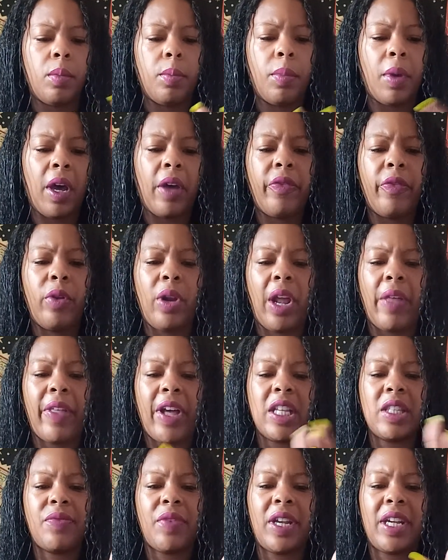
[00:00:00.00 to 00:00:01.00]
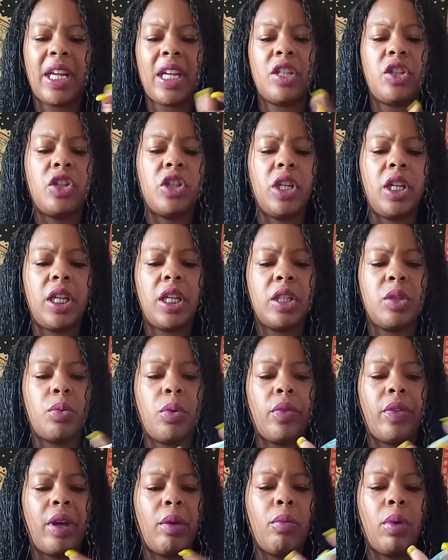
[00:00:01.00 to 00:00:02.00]
But I feel like that's financially as
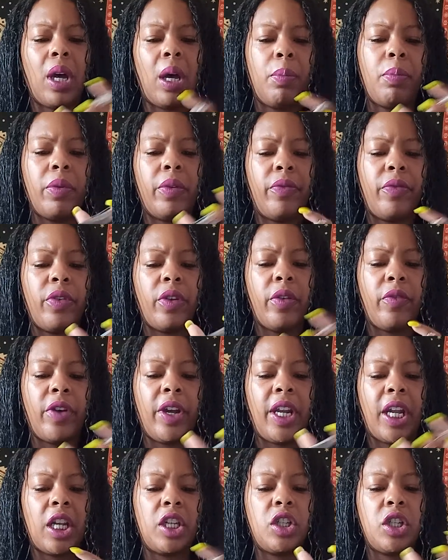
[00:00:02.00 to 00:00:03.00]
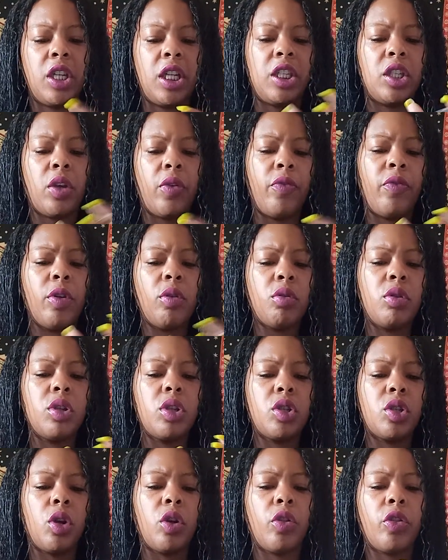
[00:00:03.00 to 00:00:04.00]
well. That will happen for you financially. So
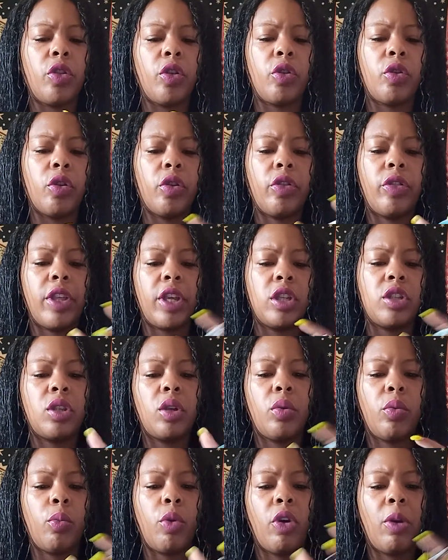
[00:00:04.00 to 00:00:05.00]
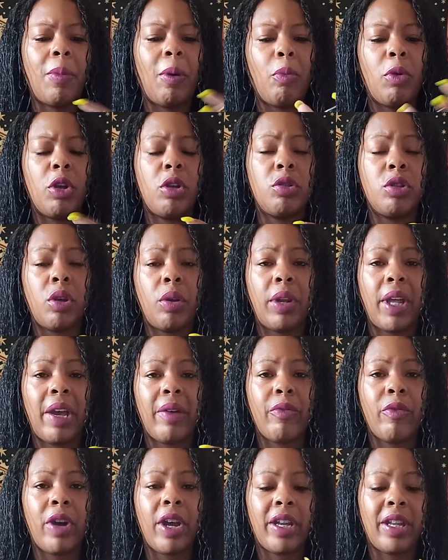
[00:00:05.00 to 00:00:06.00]
focus on the good things. Don't worry about what you don't
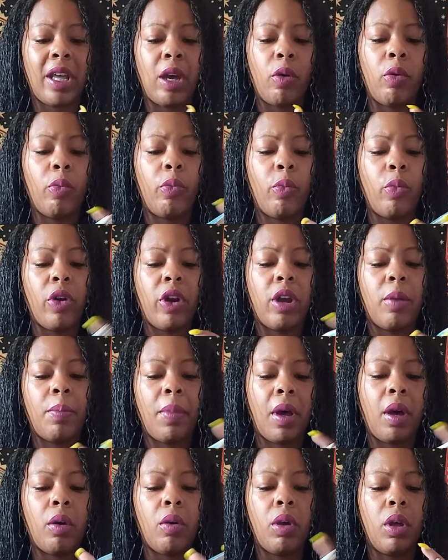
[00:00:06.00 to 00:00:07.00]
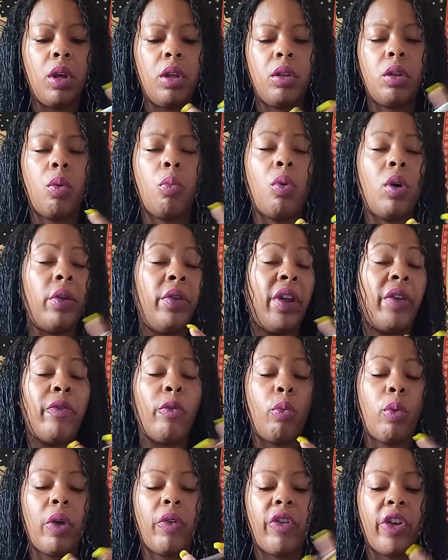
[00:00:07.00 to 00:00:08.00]
have right now. Worry about what, never
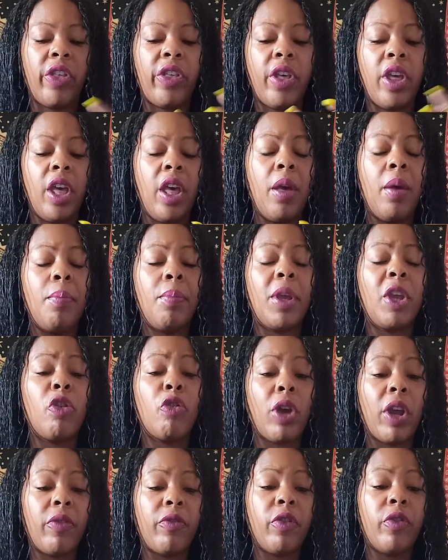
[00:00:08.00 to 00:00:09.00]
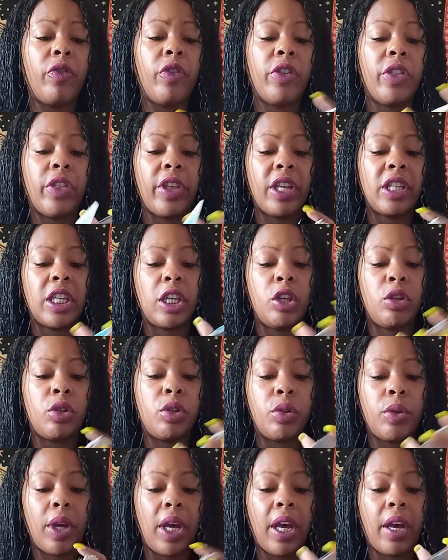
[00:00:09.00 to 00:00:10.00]
worry. Be grateful for the things that you
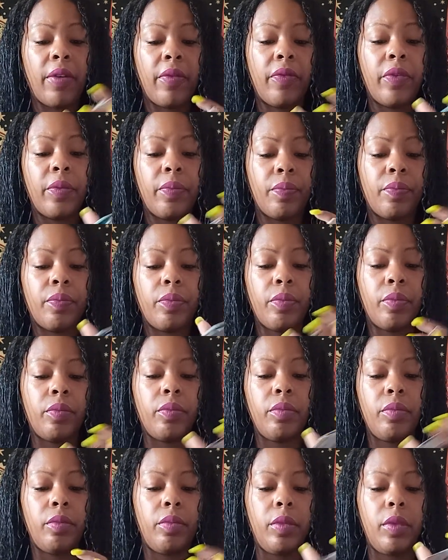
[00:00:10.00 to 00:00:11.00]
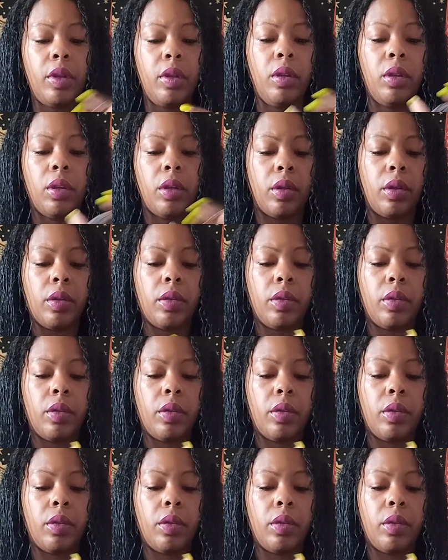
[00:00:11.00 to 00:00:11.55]
do have.